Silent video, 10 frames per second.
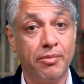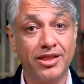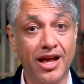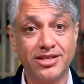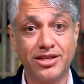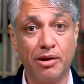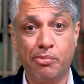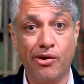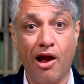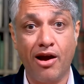but that's their
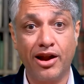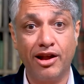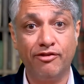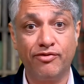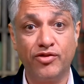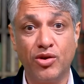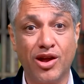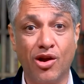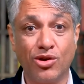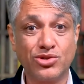prerogative. You
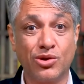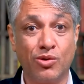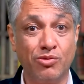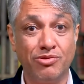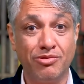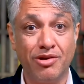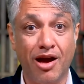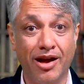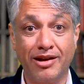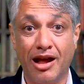can also
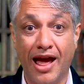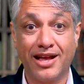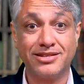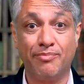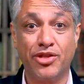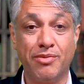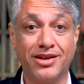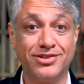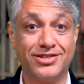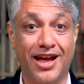not accept them
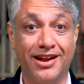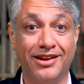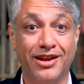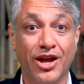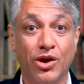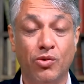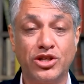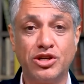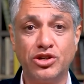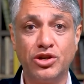as a tenant,
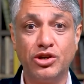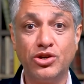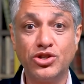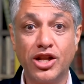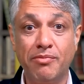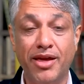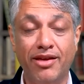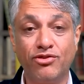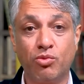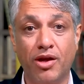which usually
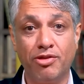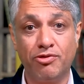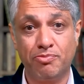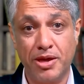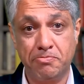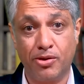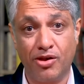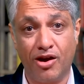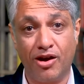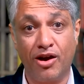means when people
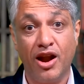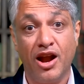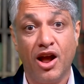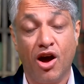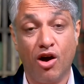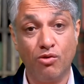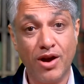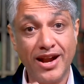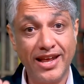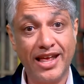are
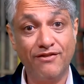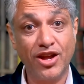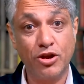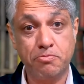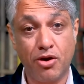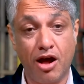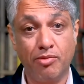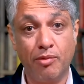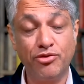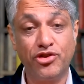already giving you
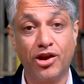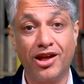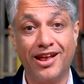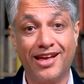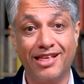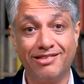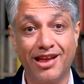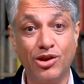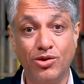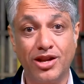problems, they're going to
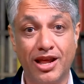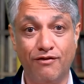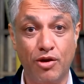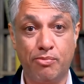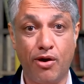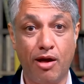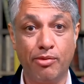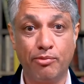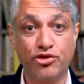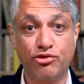continue to give you
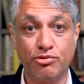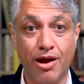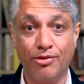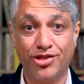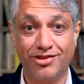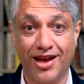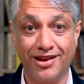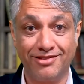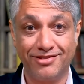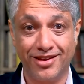problems throughout the
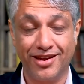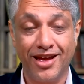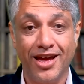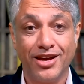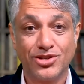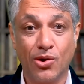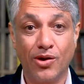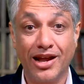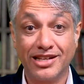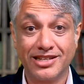tenancy. So
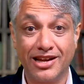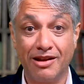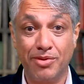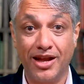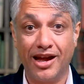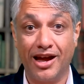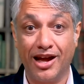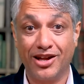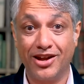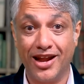it's going to be
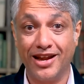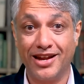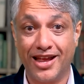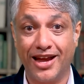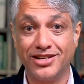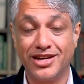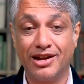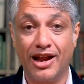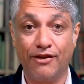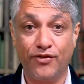a good
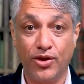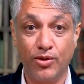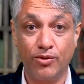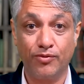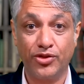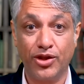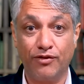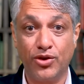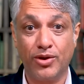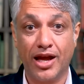indication if you
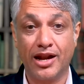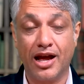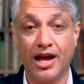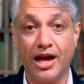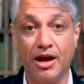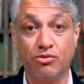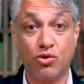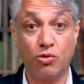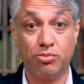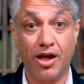get a
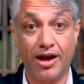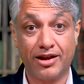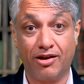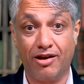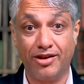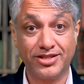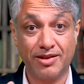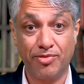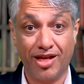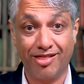roadblock on
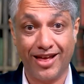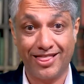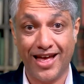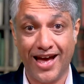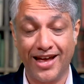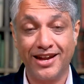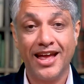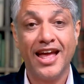something like that.